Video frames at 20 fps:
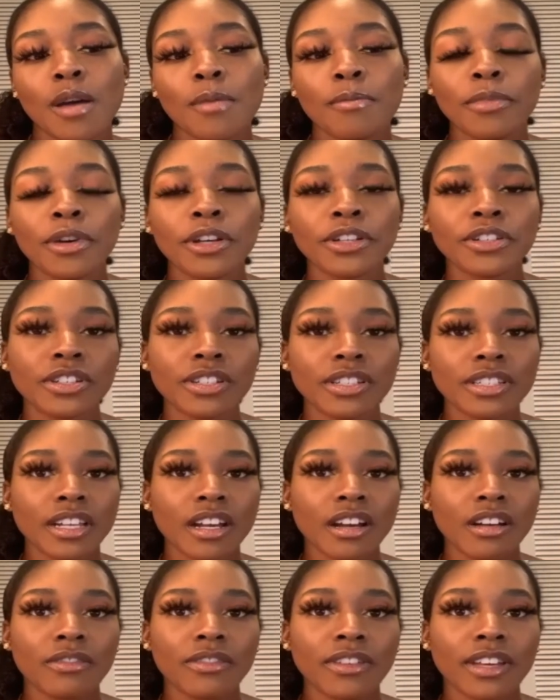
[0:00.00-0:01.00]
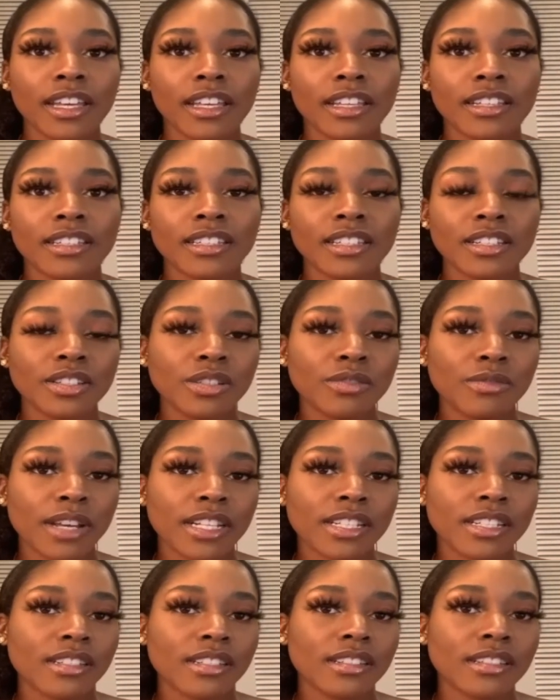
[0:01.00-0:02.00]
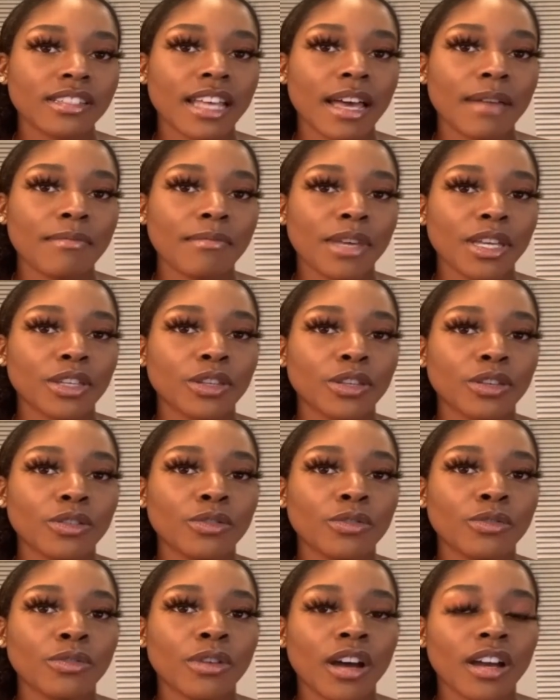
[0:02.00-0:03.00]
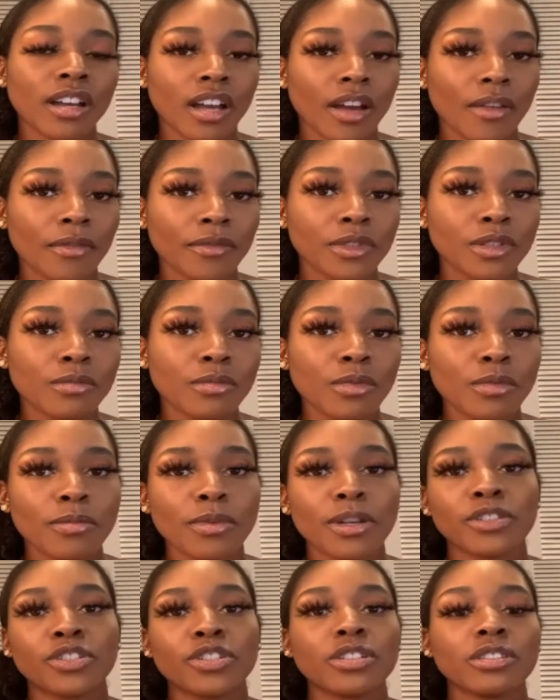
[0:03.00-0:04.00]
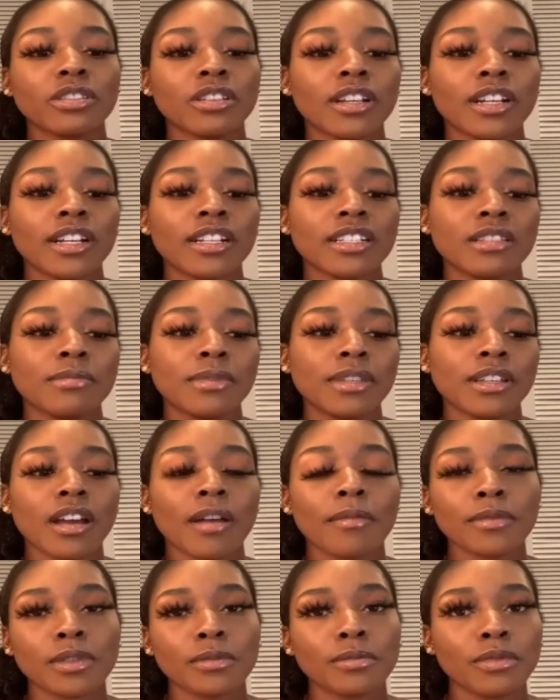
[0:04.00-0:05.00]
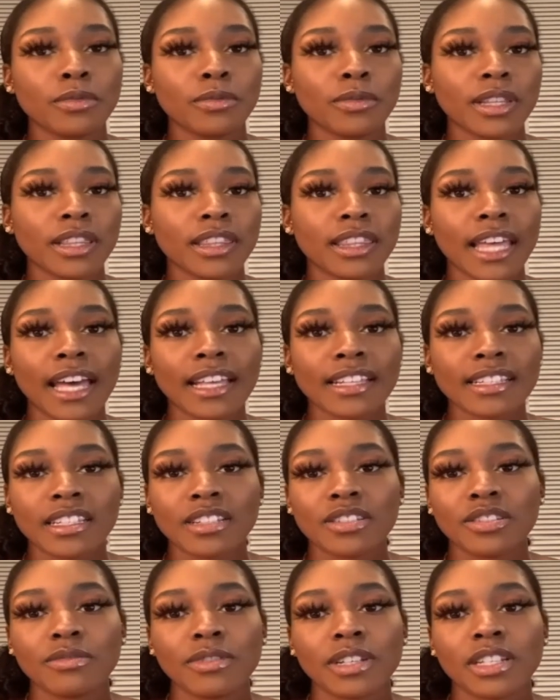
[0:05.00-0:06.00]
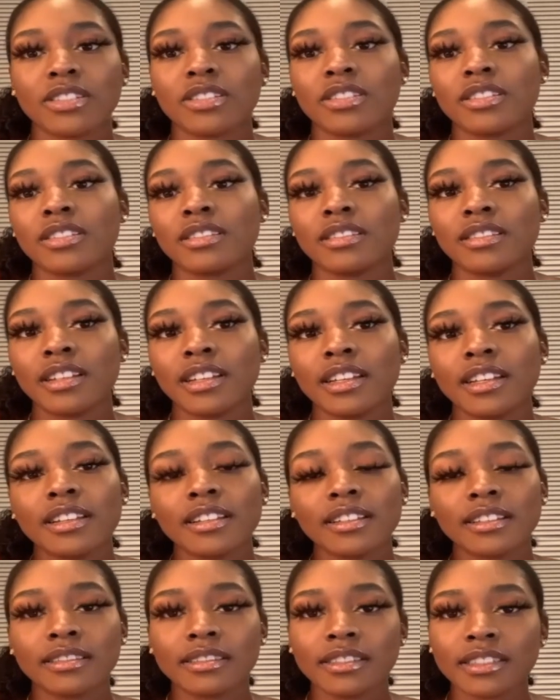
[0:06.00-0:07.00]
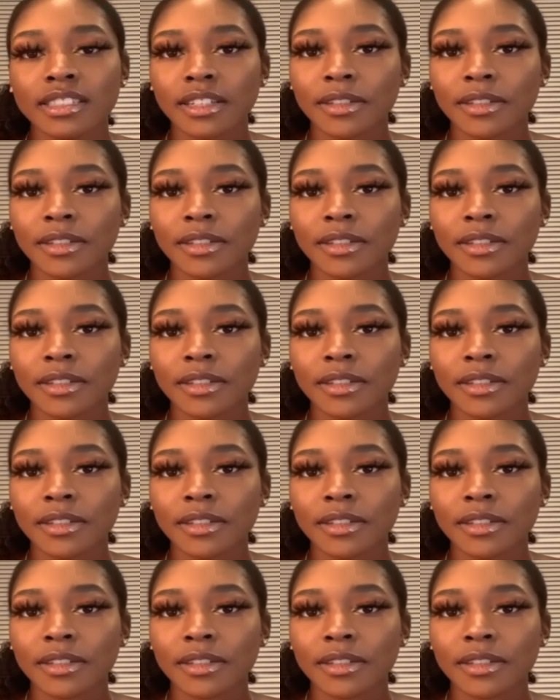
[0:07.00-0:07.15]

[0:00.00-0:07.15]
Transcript: put yourself in situations that make you uncomfortable, but you're learning to be comfortable with that situation. So,